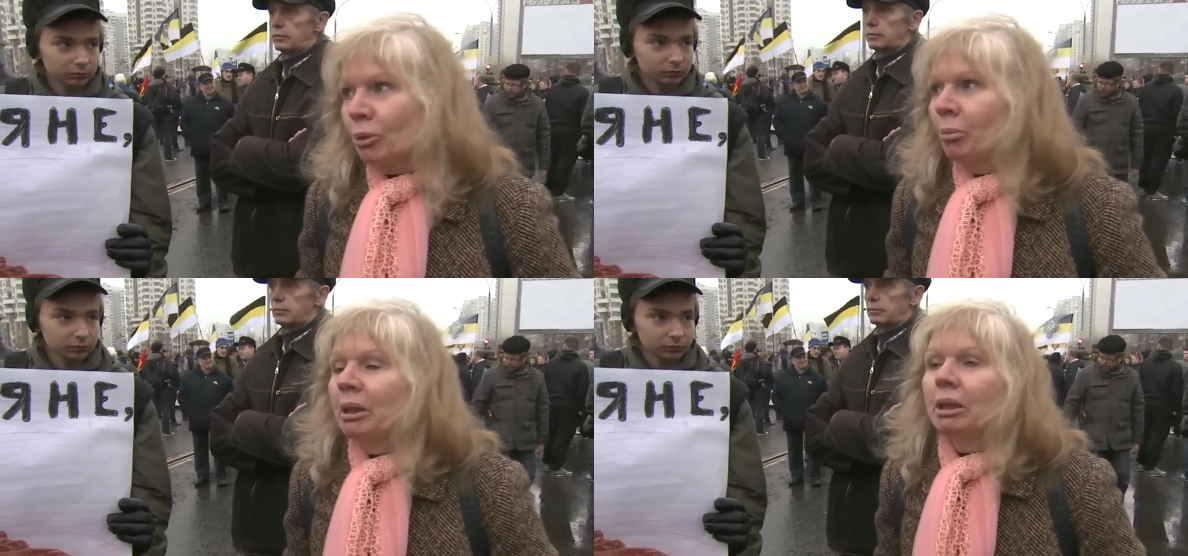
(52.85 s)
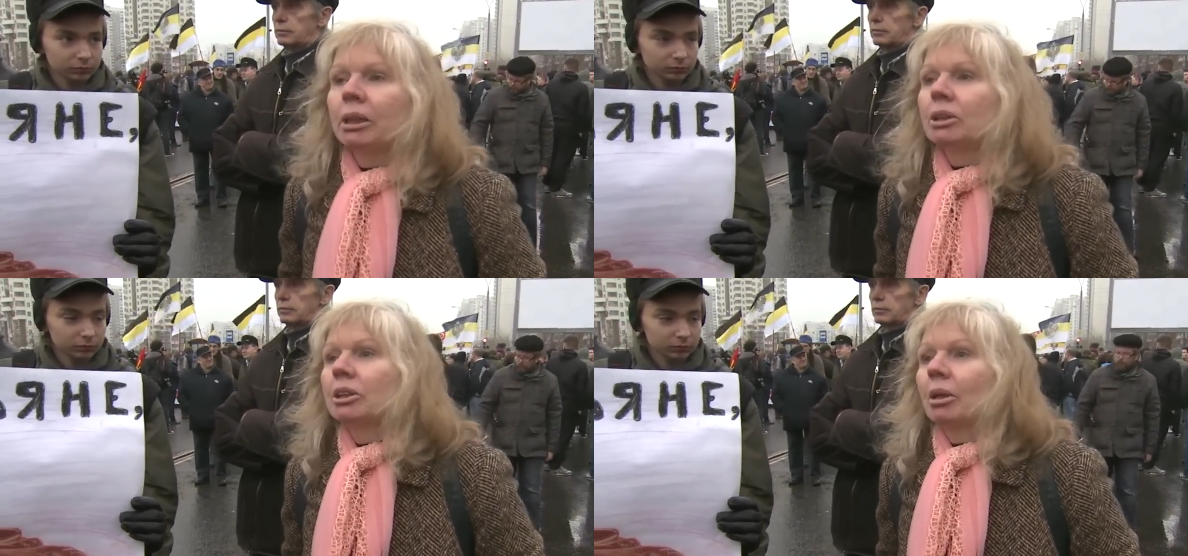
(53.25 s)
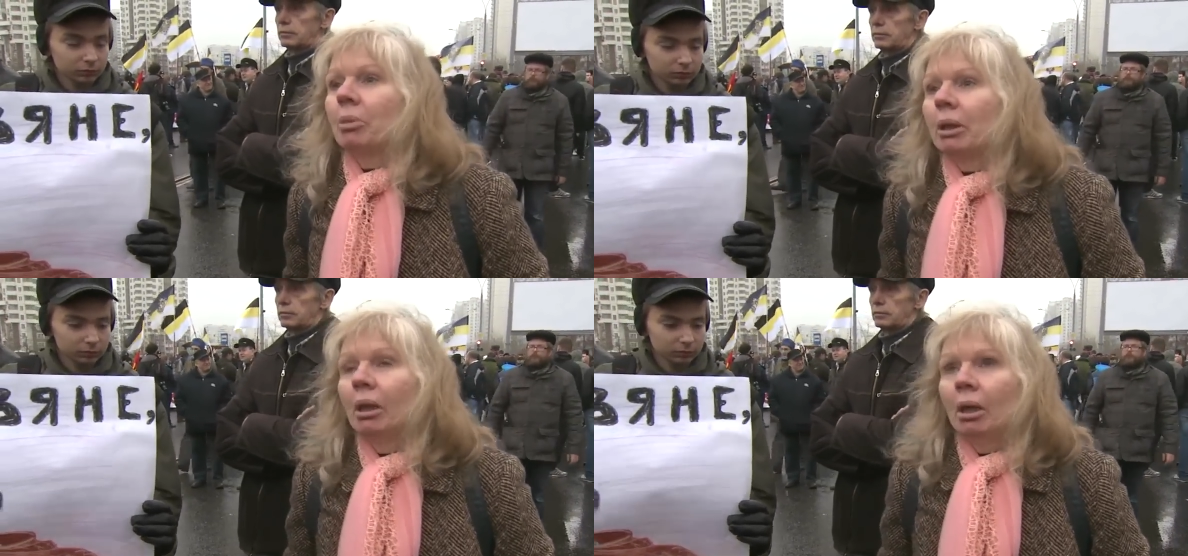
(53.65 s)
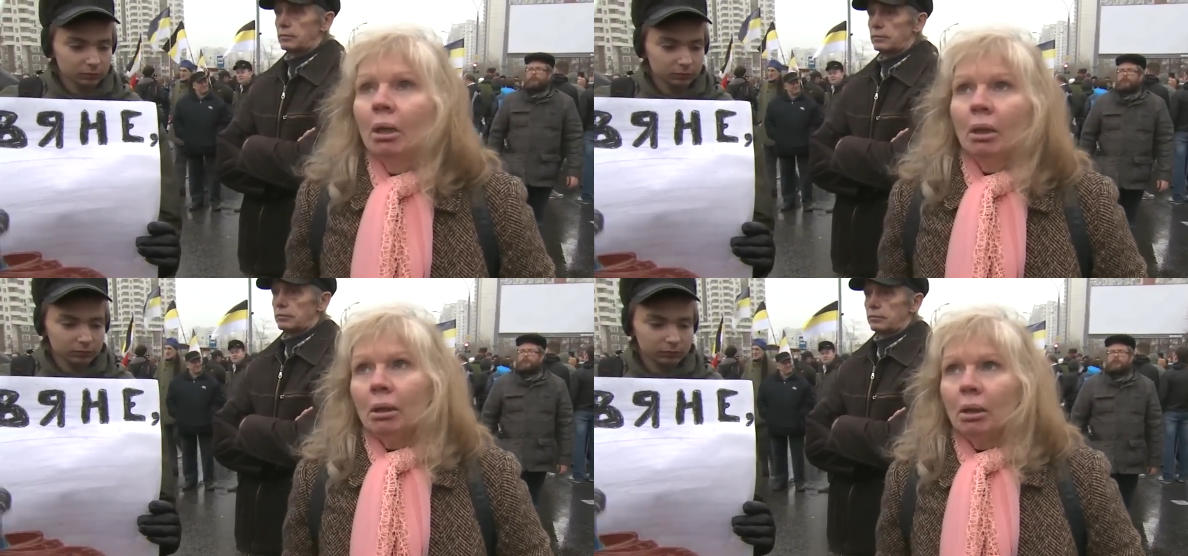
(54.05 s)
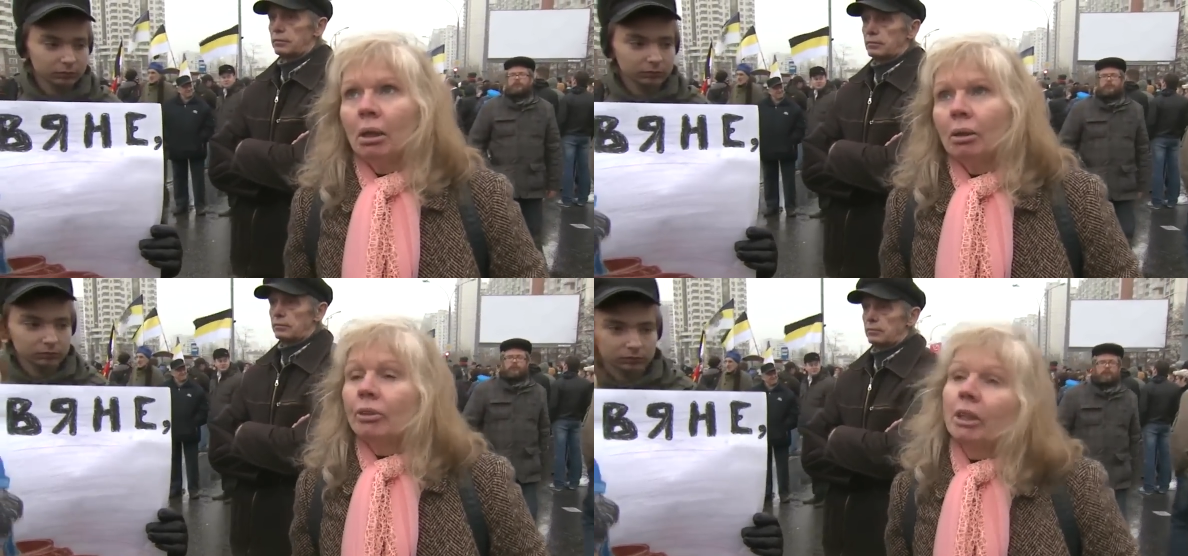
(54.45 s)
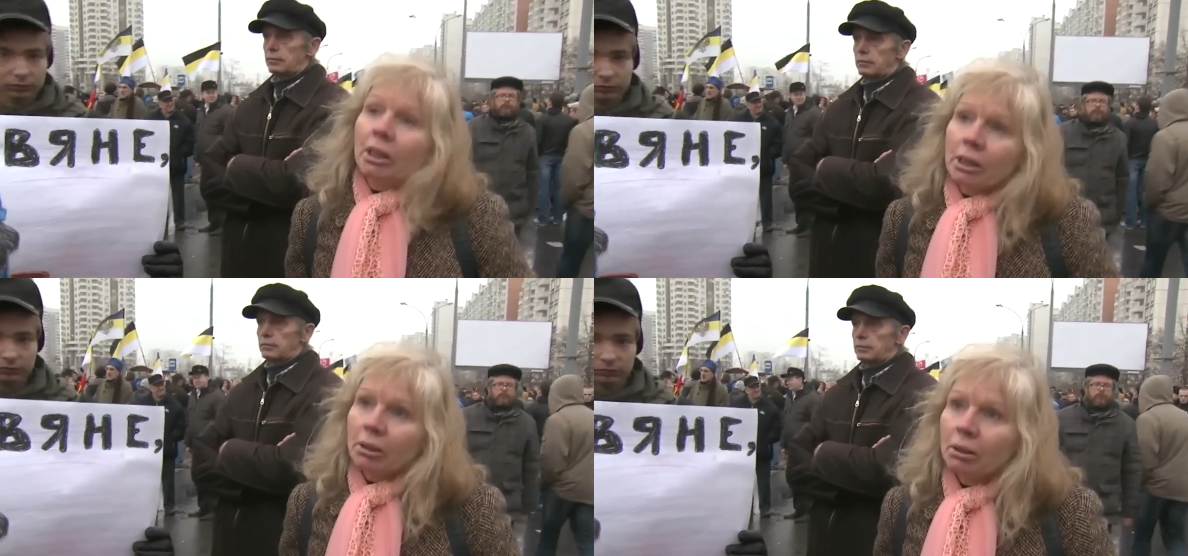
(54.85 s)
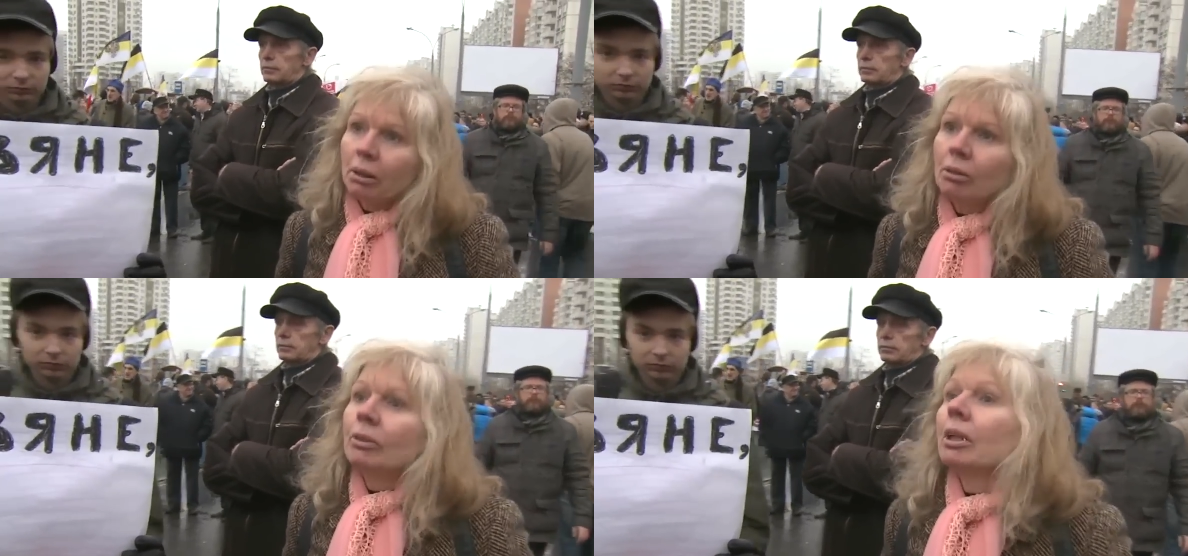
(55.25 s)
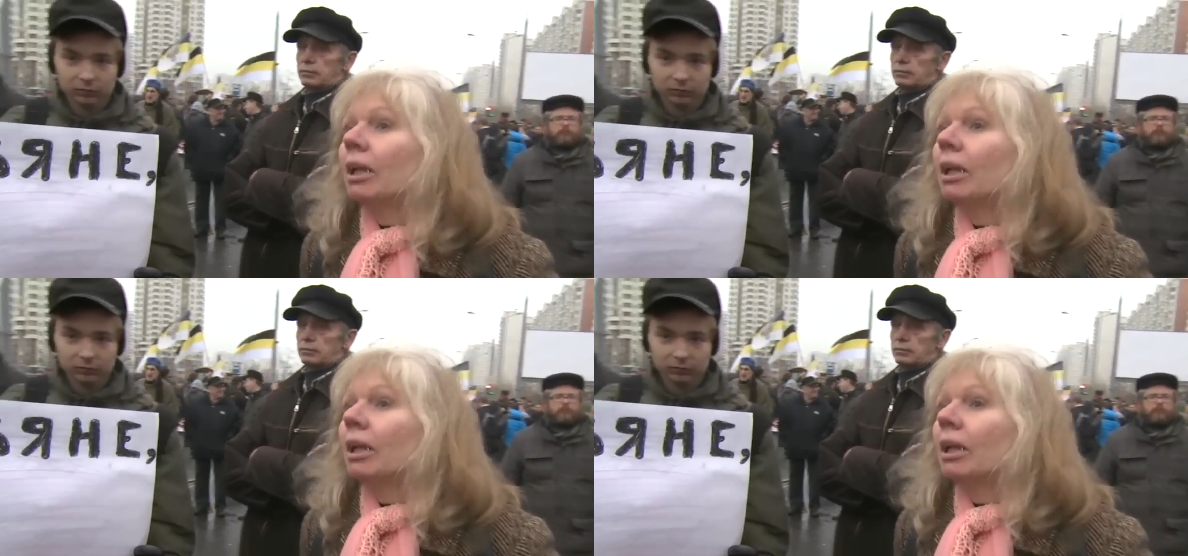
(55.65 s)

Speaker 1: I don't care about their hijabs in Iran, Iraq,